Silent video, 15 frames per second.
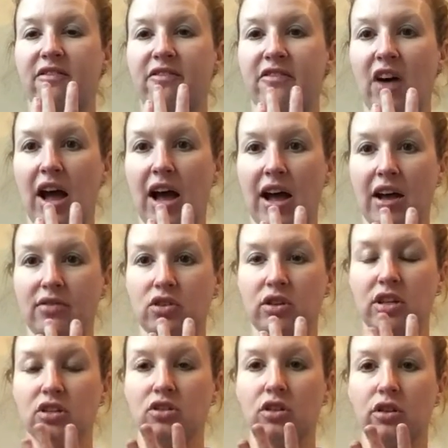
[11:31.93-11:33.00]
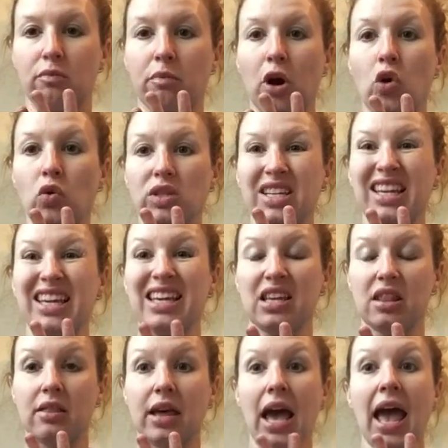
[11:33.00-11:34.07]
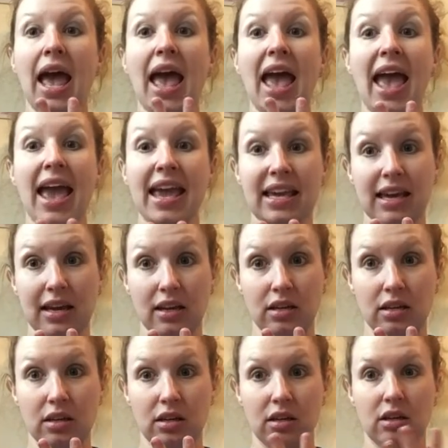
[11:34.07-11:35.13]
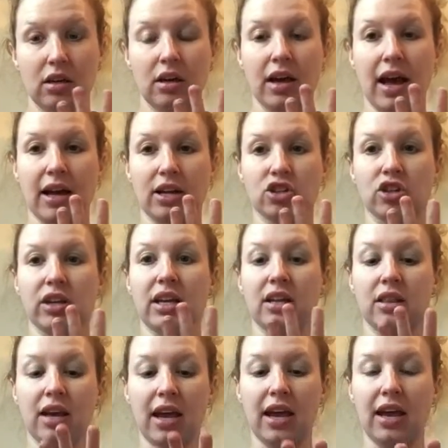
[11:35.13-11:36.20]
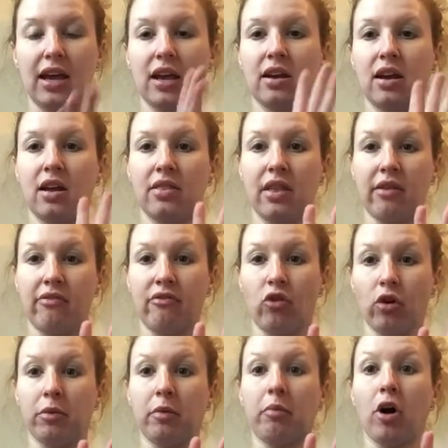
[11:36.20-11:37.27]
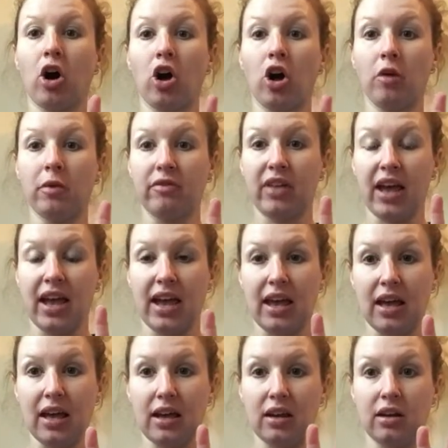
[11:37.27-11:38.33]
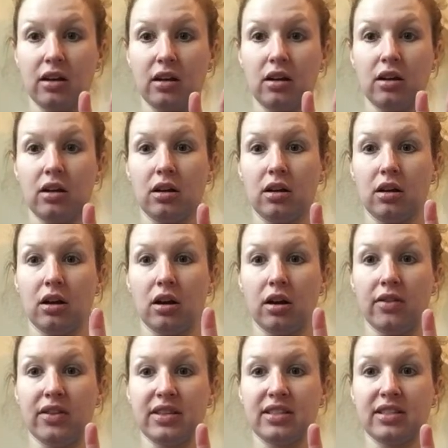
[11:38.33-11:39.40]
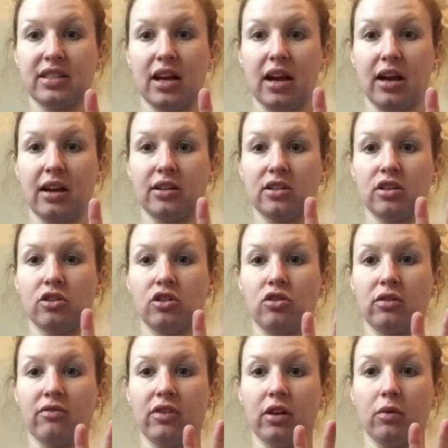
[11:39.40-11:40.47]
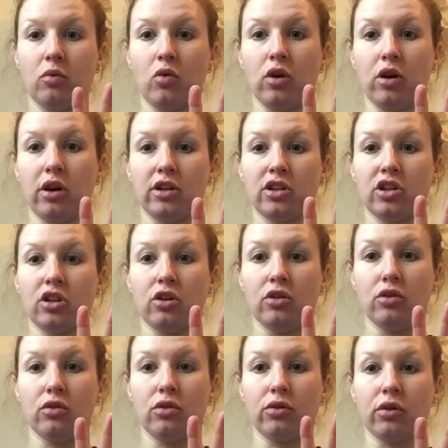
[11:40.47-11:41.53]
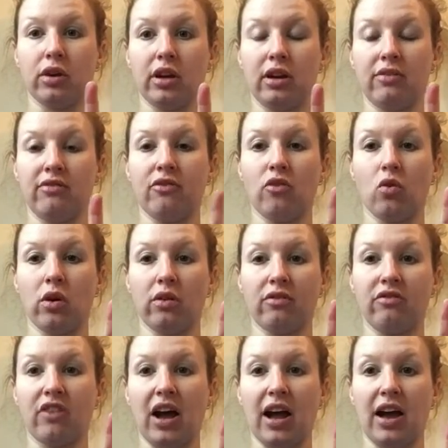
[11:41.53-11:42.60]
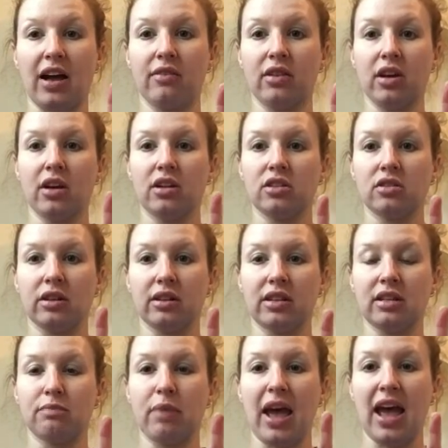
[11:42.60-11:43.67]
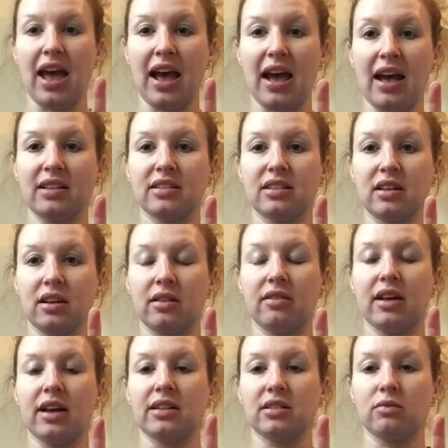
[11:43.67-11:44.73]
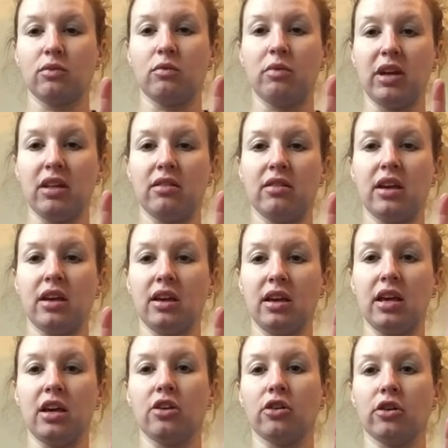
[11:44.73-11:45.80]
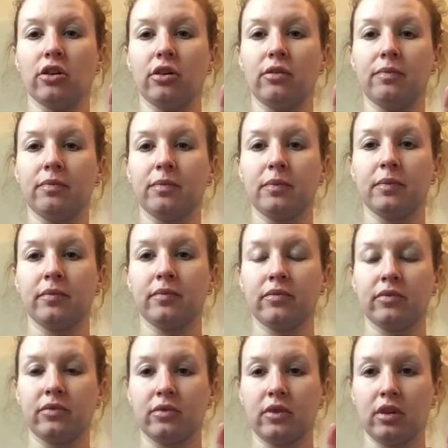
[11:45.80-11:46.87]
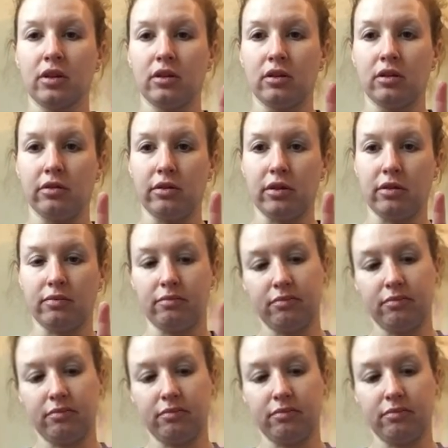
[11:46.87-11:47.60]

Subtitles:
5. So these are the bones in the hand. Actually, in the hand, they form the palm of the hand on this side. So you can feel 1, 2, 3, 4, 5. So like these pads, that would be the inner, or the,